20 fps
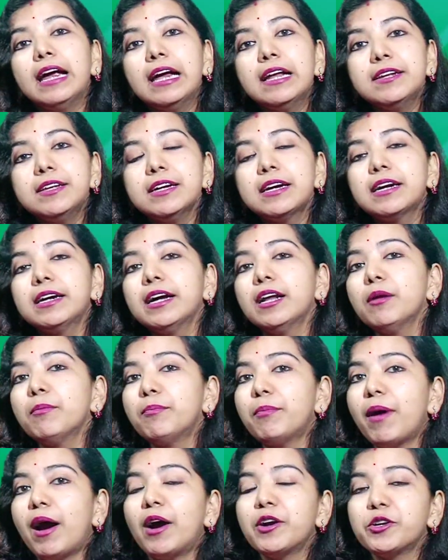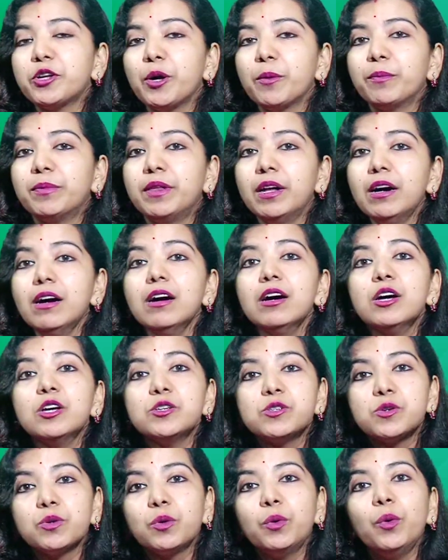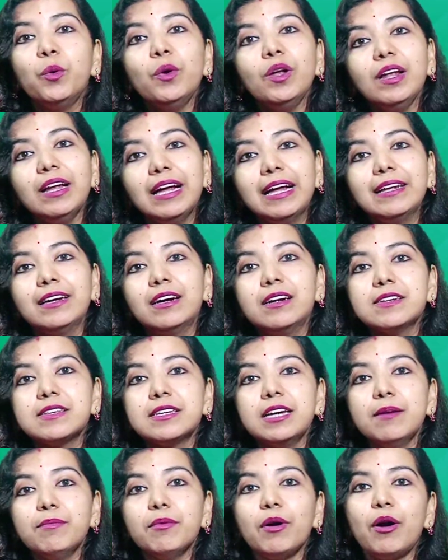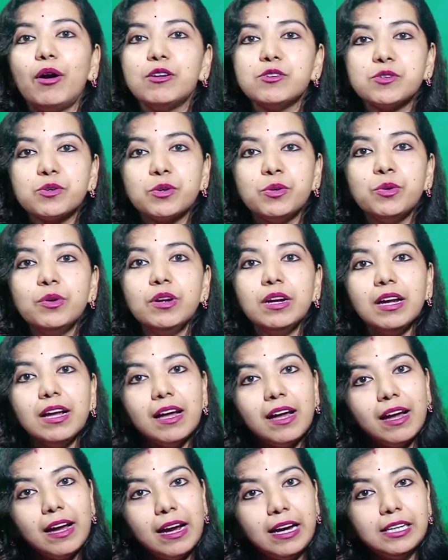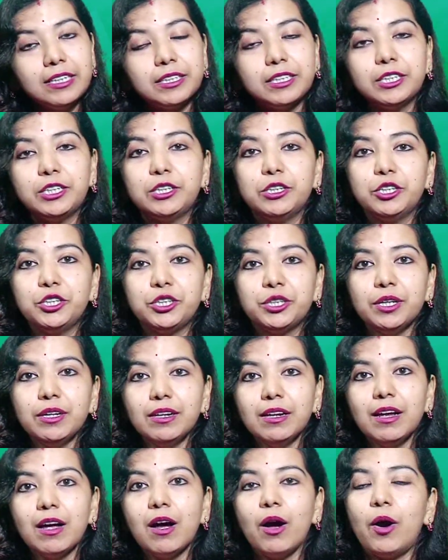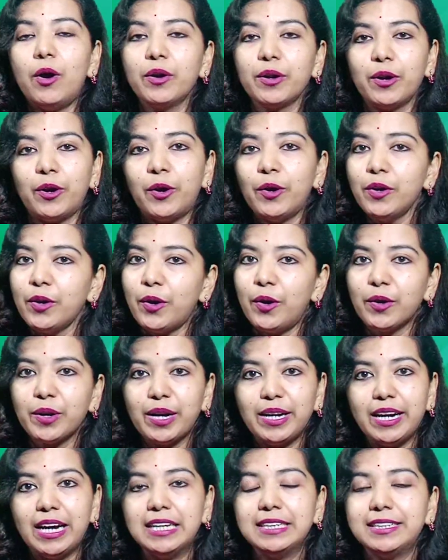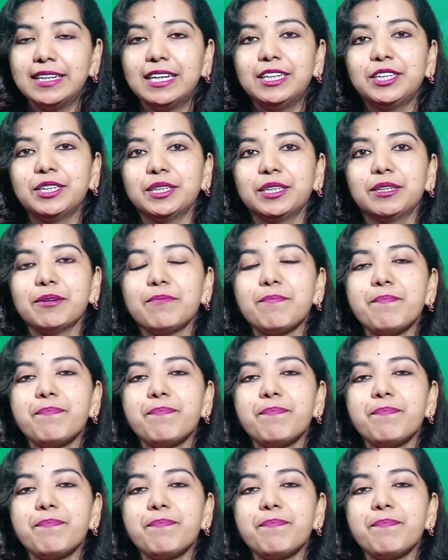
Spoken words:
integral part of the school leadership or school institution or organization.